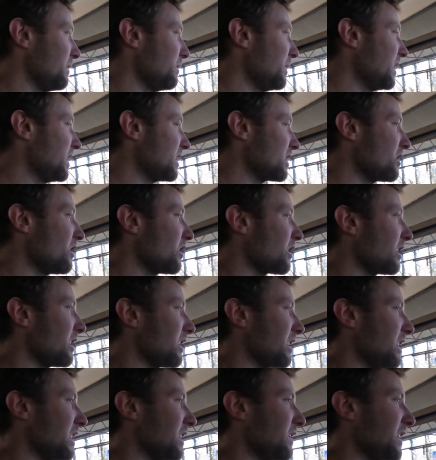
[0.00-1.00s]
I mean, it's not,
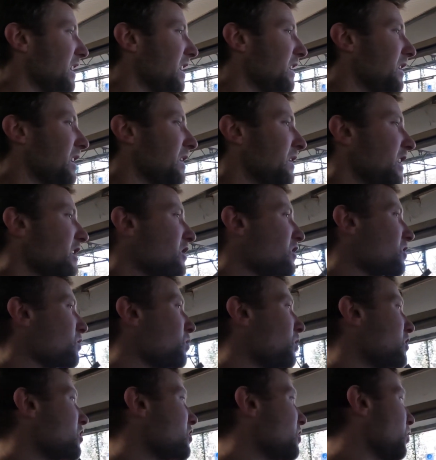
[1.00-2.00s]
even if I
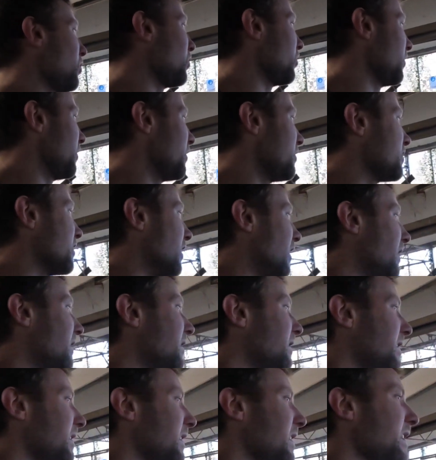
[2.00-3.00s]
just wash the walls
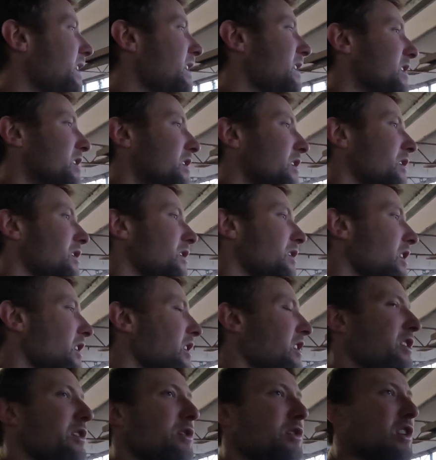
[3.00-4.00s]
off, it's not
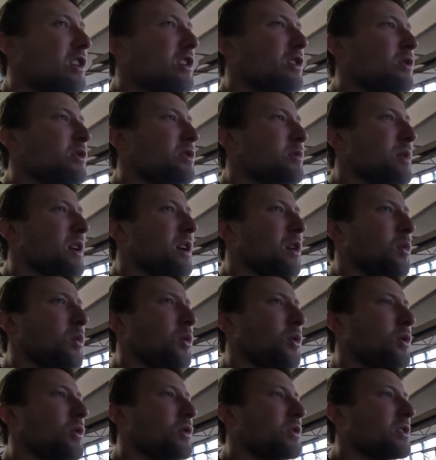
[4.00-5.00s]
going to use a huge amount of
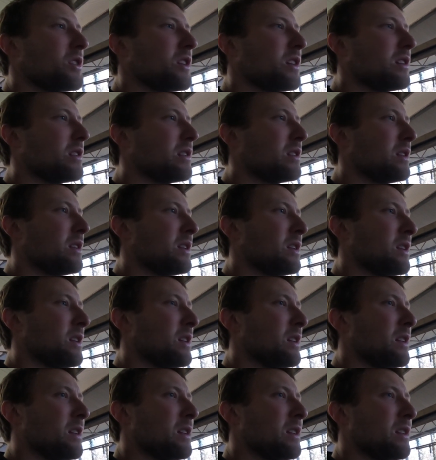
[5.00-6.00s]
water.
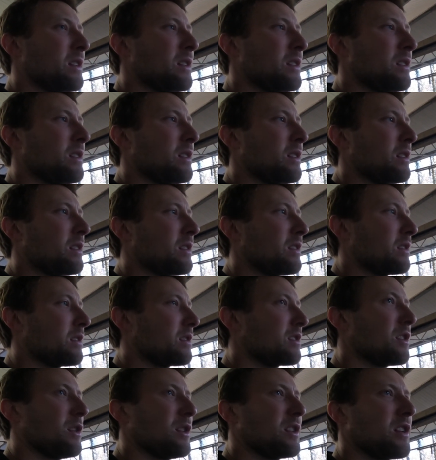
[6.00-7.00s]

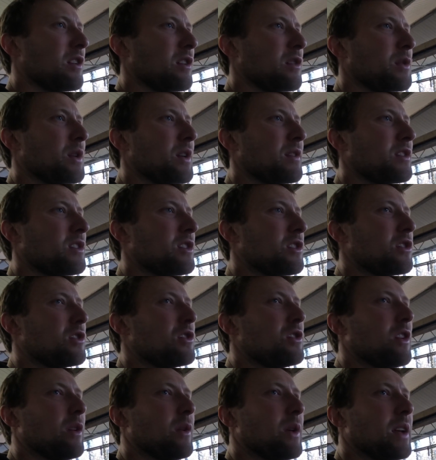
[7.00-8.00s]
So I don't know whether to
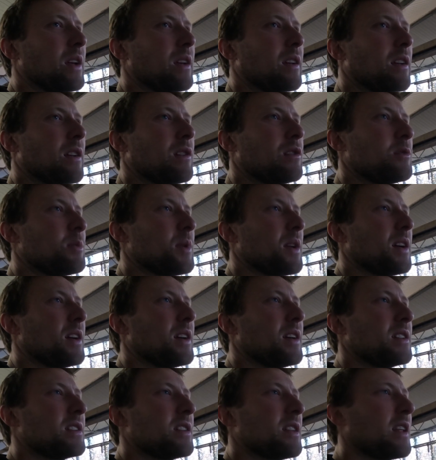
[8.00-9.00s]
just do it, close my
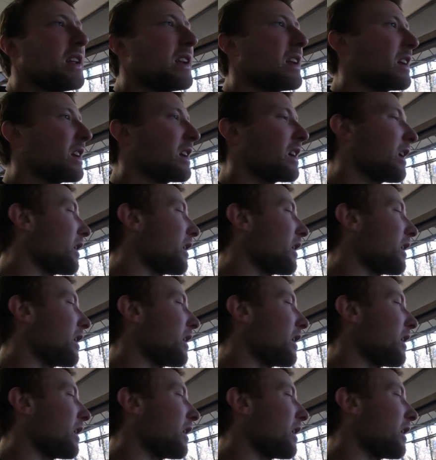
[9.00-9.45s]
eyes and let it